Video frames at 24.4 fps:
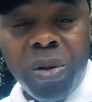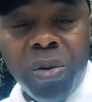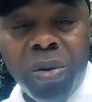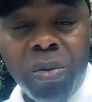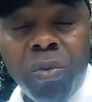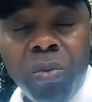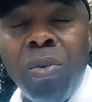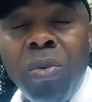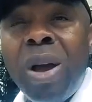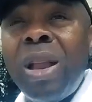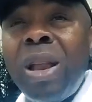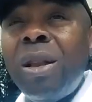
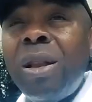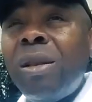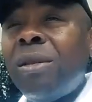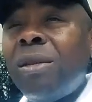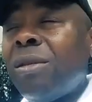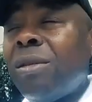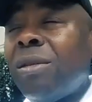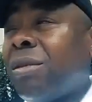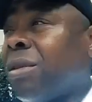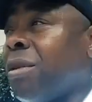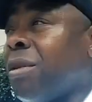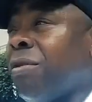when
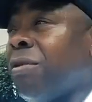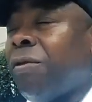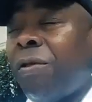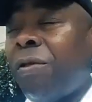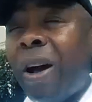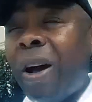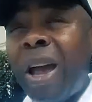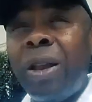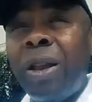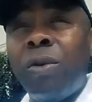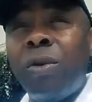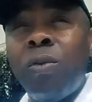the
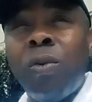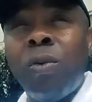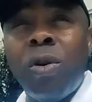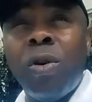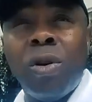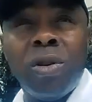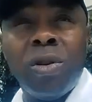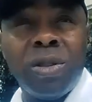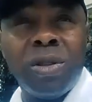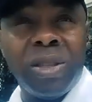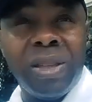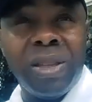fight
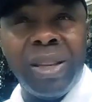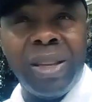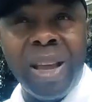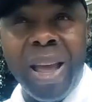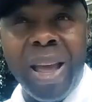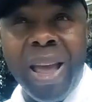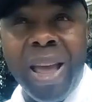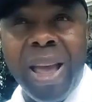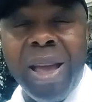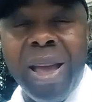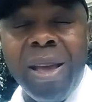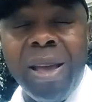was
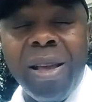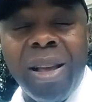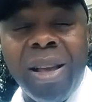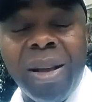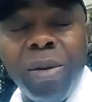there,